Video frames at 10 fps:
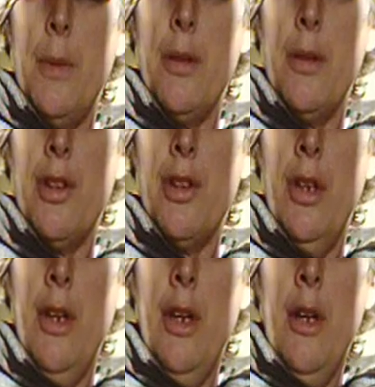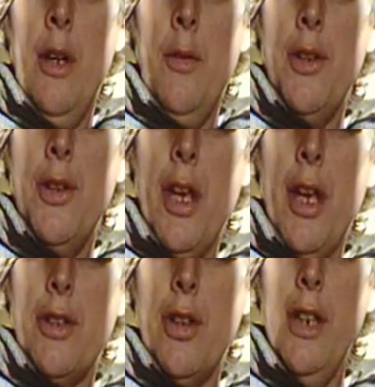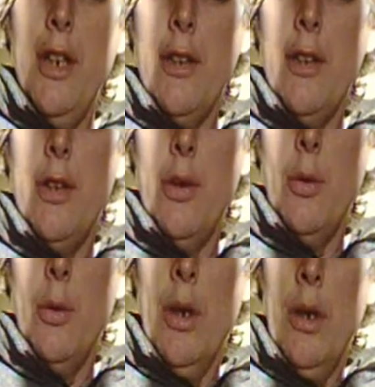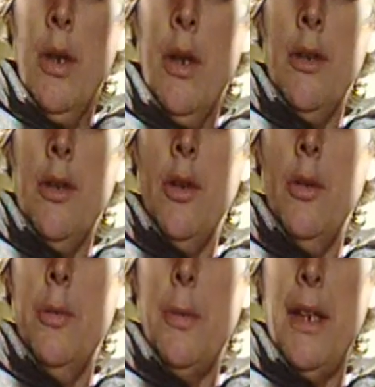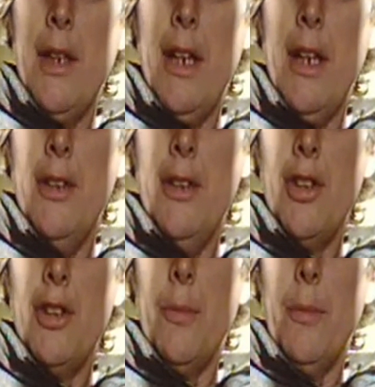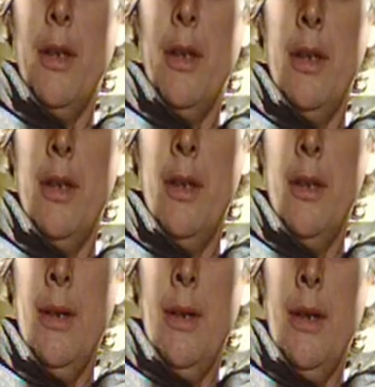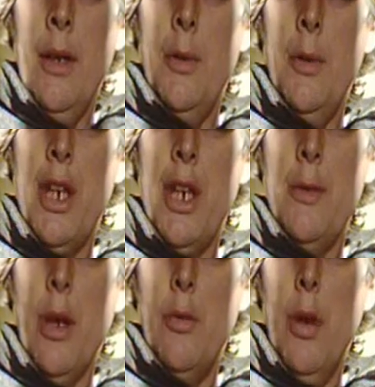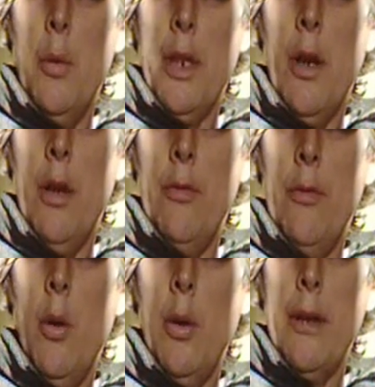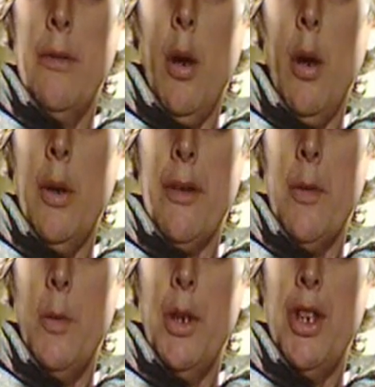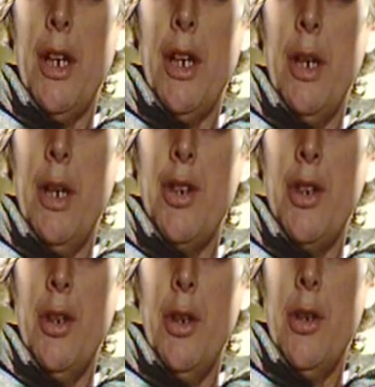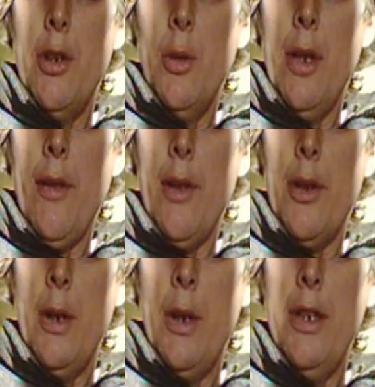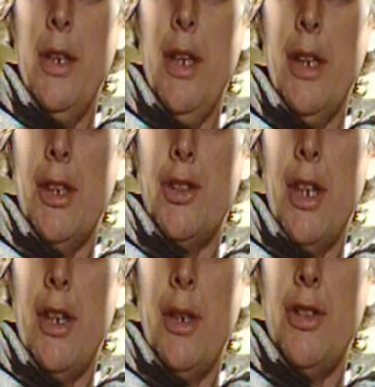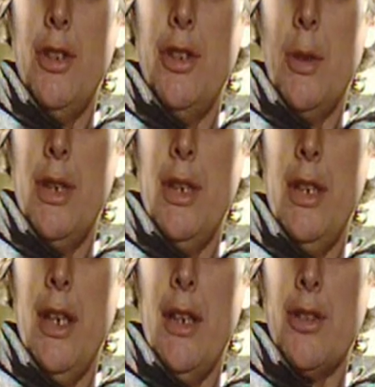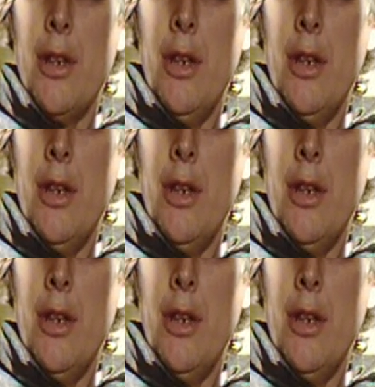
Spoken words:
because these kits are needed to maintain the system, which keeps on rolling and rolling from one generation to another. 20 years, generation is 20 years,